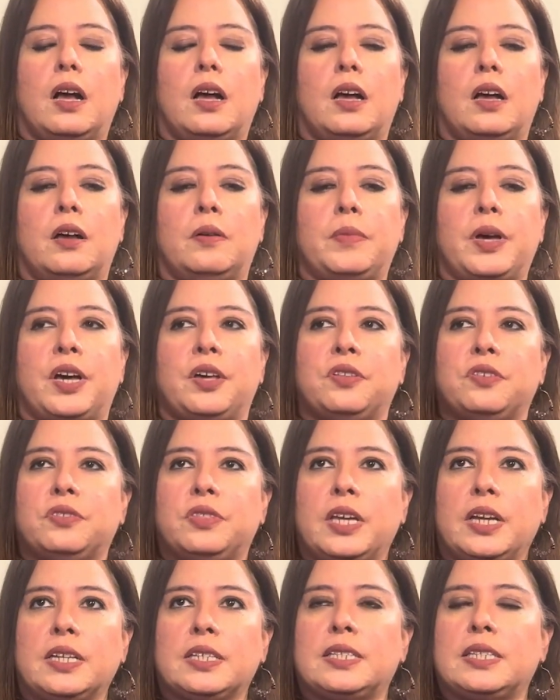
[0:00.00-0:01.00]
Um, other
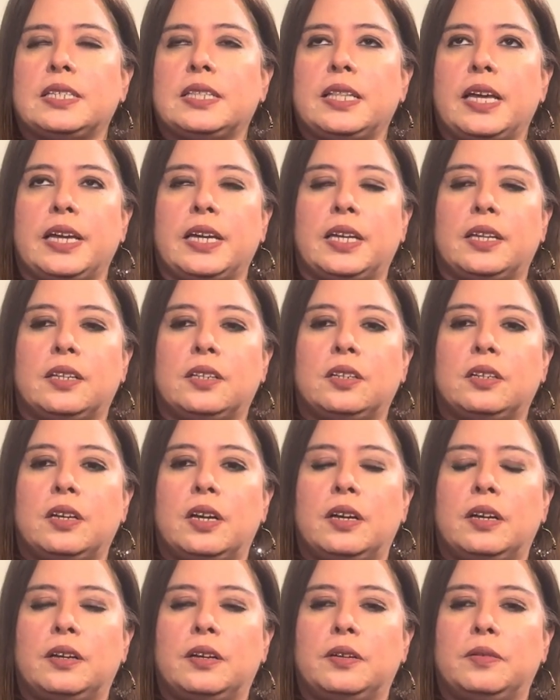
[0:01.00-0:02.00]
things that they
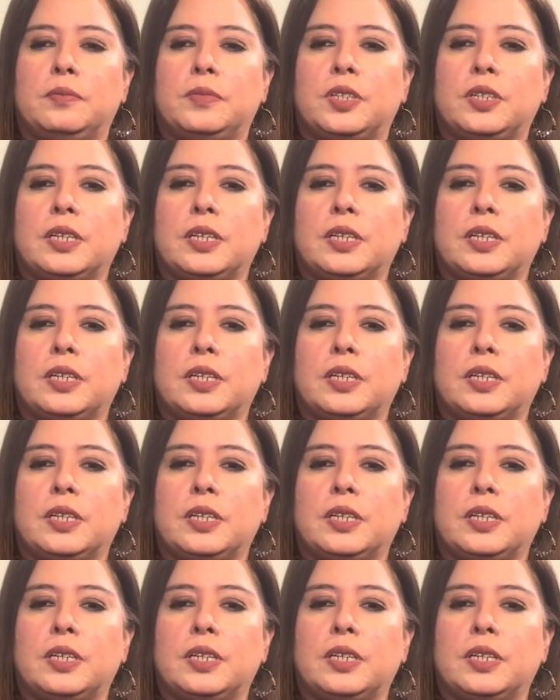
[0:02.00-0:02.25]
can um,